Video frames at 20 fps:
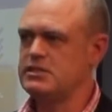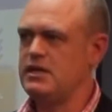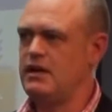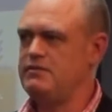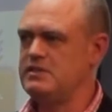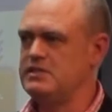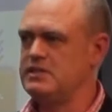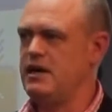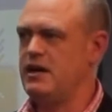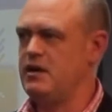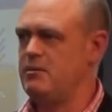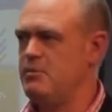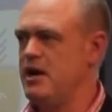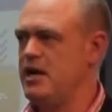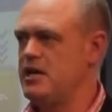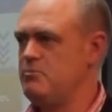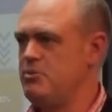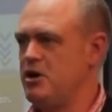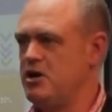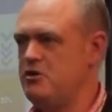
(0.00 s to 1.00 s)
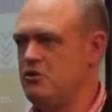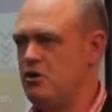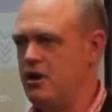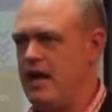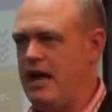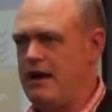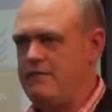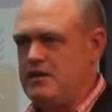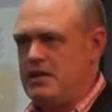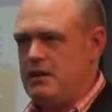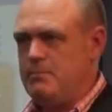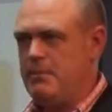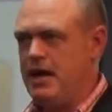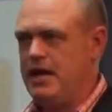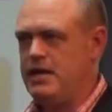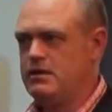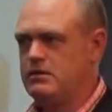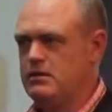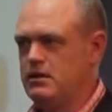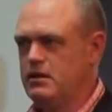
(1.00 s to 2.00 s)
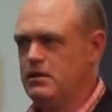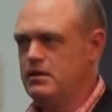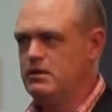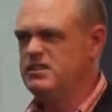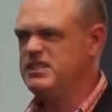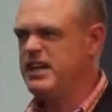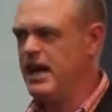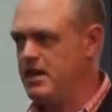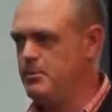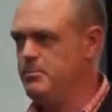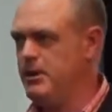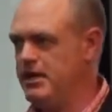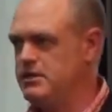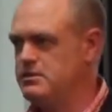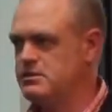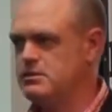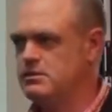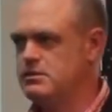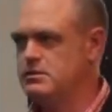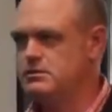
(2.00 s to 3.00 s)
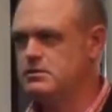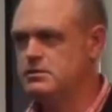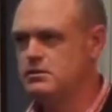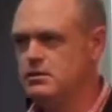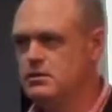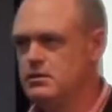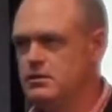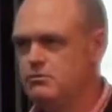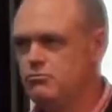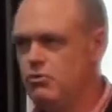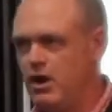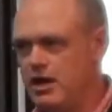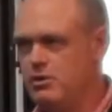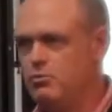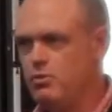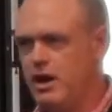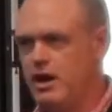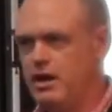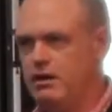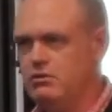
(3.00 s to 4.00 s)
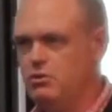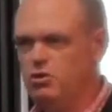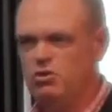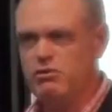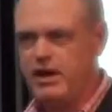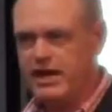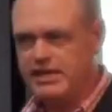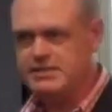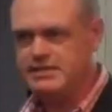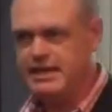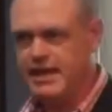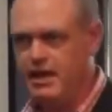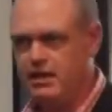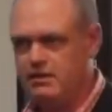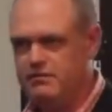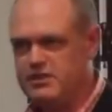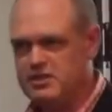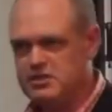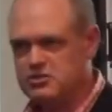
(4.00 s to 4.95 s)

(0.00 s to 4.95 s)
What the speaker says: save a ton of money by not having to make databases RAID 1 or RAID 10 if